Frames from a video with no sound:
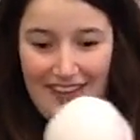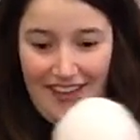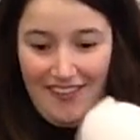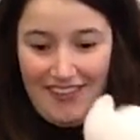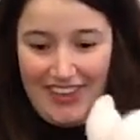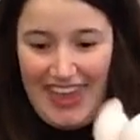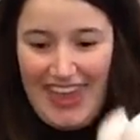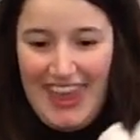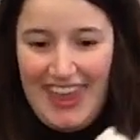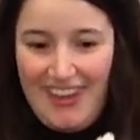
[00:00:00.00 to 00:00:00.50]

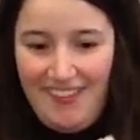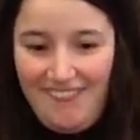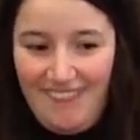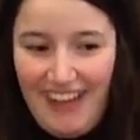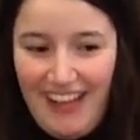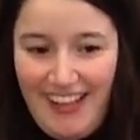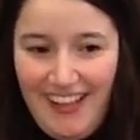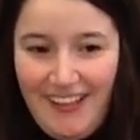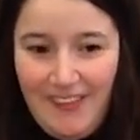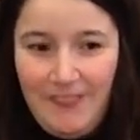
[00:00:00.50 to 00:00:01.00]
Okay,
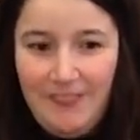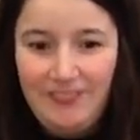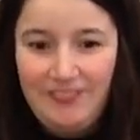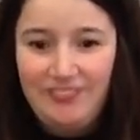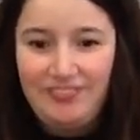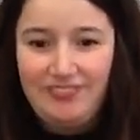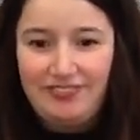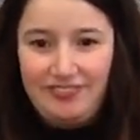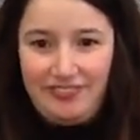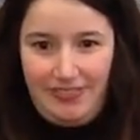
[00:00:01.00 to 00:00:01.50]
well,
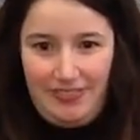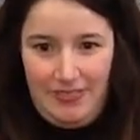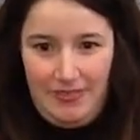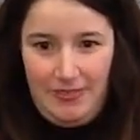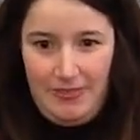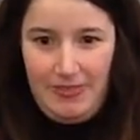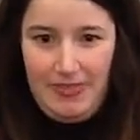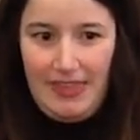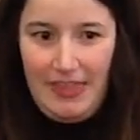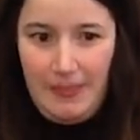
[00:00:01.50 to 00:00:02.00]

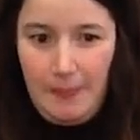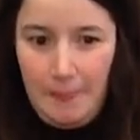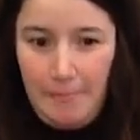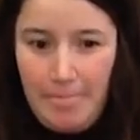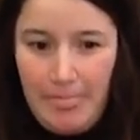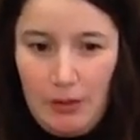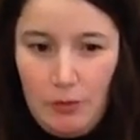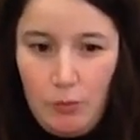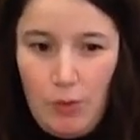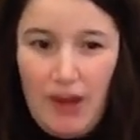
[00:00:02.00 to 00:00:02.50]

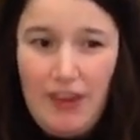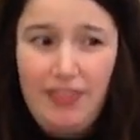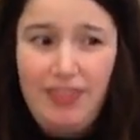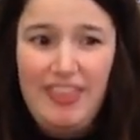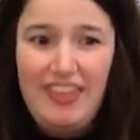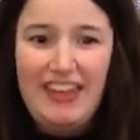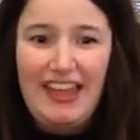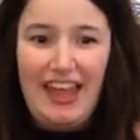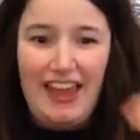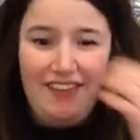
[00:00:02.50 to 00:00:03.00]
one
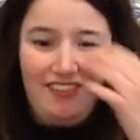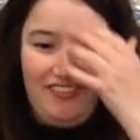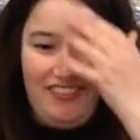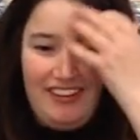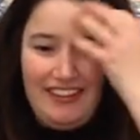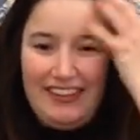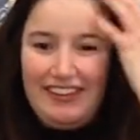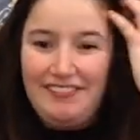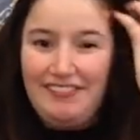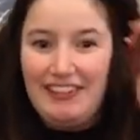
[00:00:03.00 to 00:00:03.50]
thing I
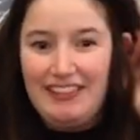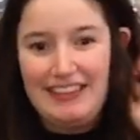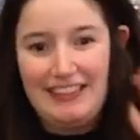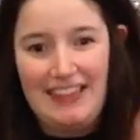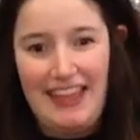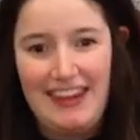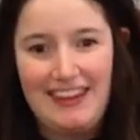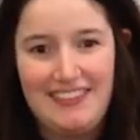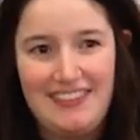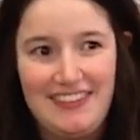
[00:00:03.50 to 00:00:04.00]
really, really
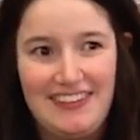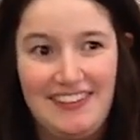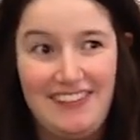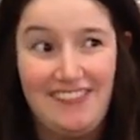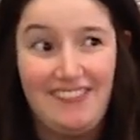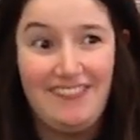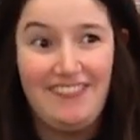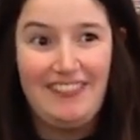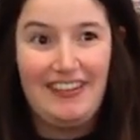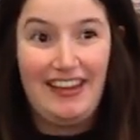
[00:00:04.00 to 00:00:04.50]
like to
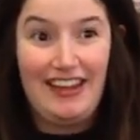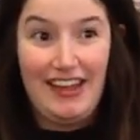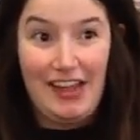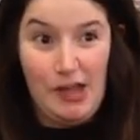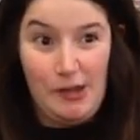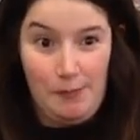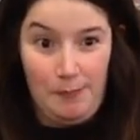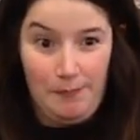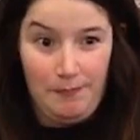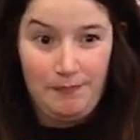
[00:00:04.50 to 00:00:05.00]
do
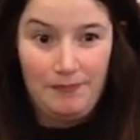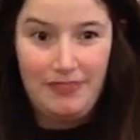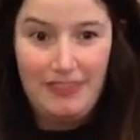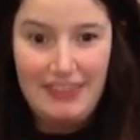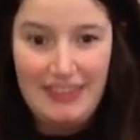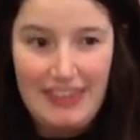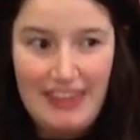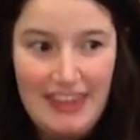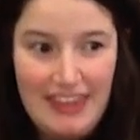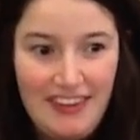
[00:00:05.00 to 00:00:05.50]

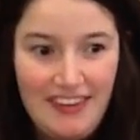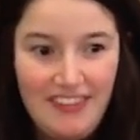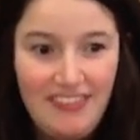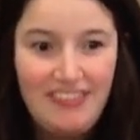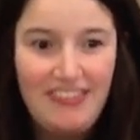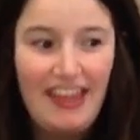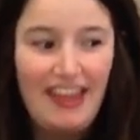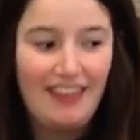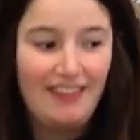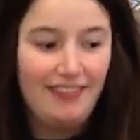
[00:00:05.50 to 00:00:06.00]

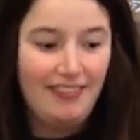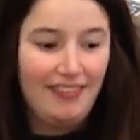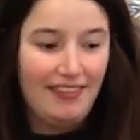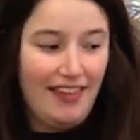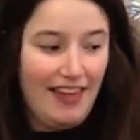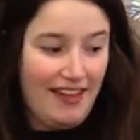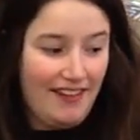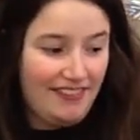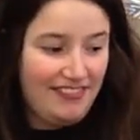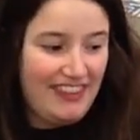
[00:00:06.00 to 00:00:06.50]
is I
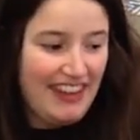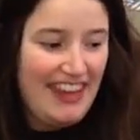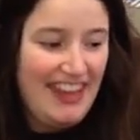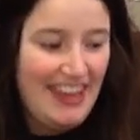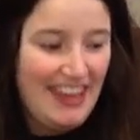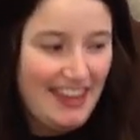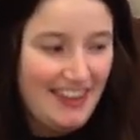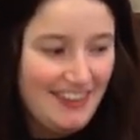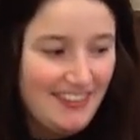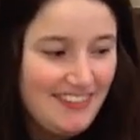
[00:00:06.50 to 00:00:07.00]
love to
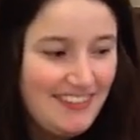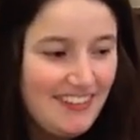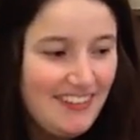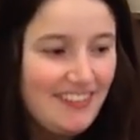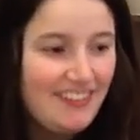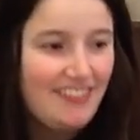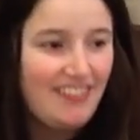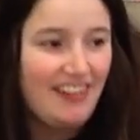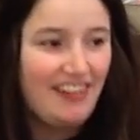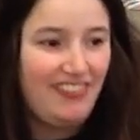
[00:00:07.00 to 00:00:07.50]
hand
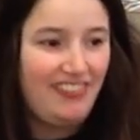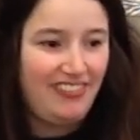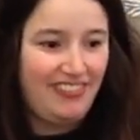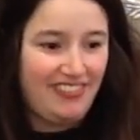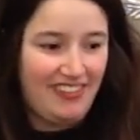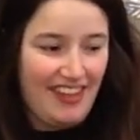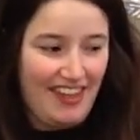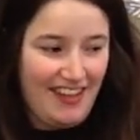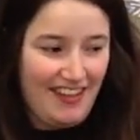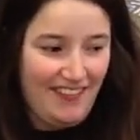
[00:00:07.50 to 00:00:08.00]
Chris